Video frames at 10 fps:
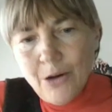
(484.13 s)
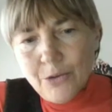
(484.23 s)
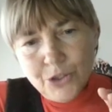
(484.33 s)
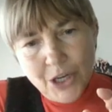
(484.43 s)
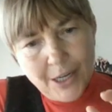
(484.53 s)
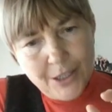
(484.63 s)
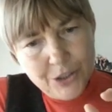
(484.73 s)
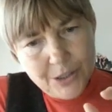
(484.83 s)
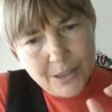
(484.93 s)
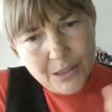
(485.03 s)
how
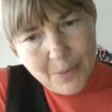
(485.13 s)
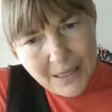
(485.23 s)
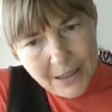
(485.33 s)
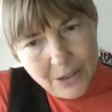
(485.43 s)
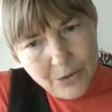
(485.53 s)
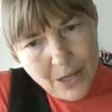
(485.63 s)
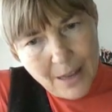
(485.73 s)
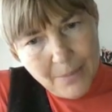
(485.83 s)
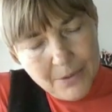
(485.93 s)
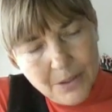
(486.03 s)
change is expected to
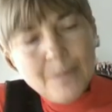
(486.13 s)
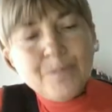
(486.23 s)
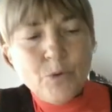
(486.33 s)
happen,